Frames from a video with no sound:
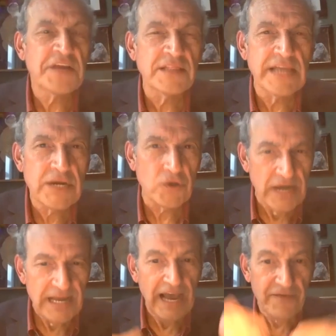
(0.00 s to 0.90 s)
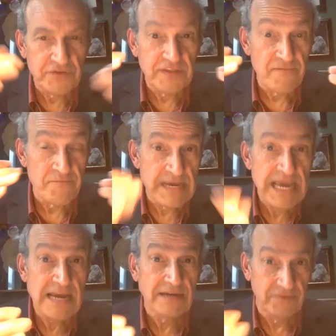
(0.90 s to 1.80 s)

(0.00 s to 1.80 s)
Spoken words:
later, after they made